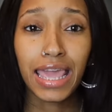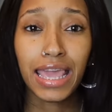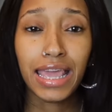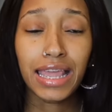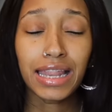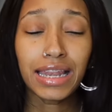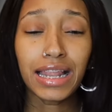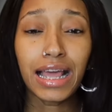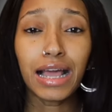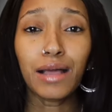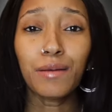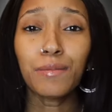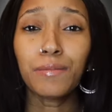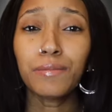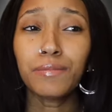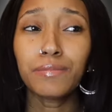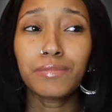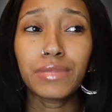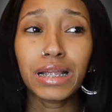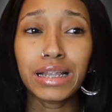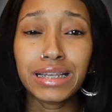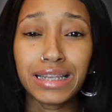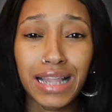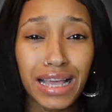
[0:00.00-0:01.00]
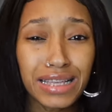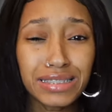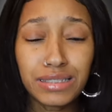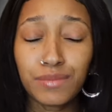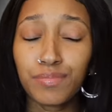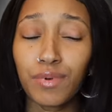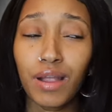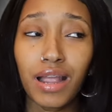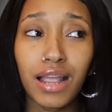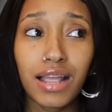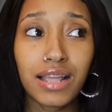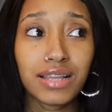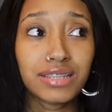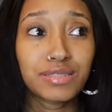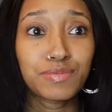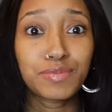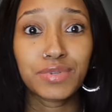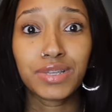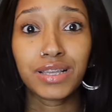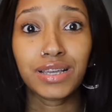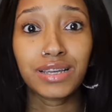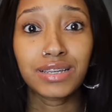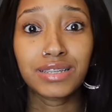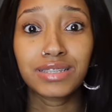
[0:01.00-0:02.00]
And I'm not surprised,
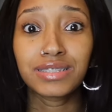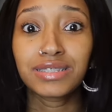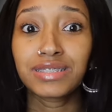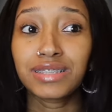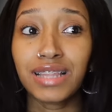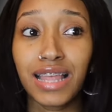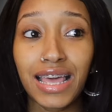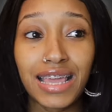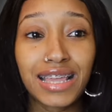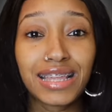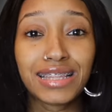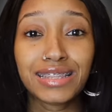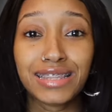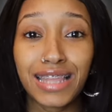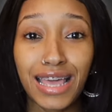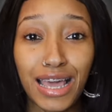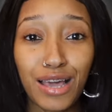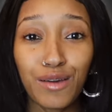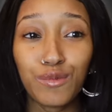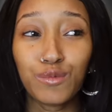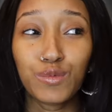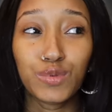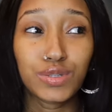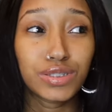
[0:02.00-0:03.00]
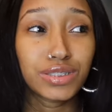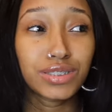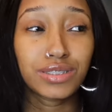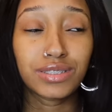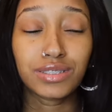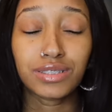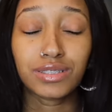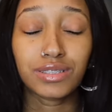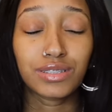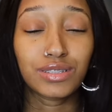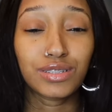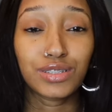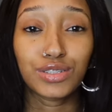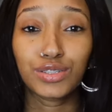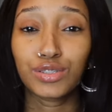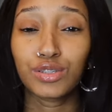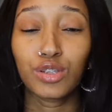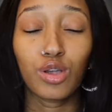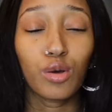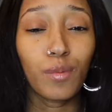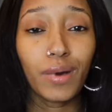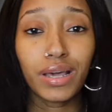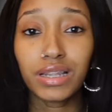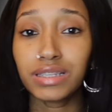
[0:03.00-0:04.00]
because like, that was,
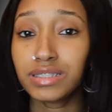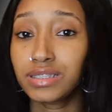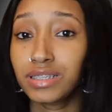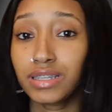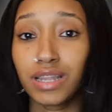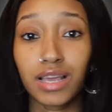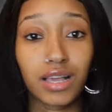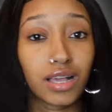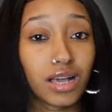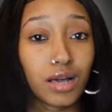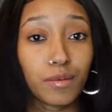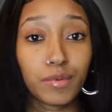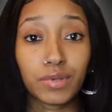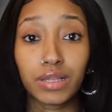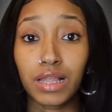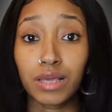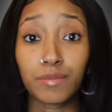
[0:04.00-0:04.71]
nobody seen that coming.